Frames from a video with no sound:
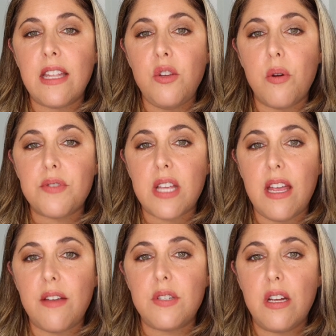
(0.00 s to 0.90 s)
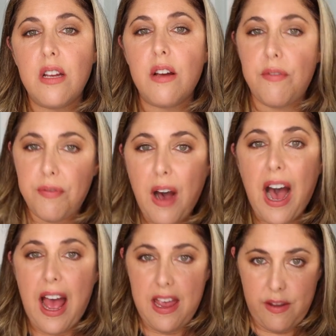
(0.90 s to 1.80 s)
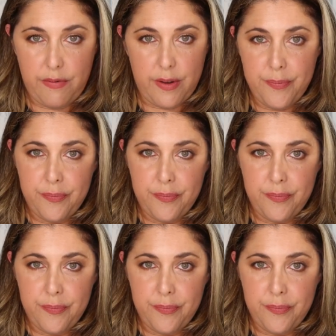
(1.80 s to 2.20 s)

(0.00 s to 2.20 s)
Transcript: then you have saved five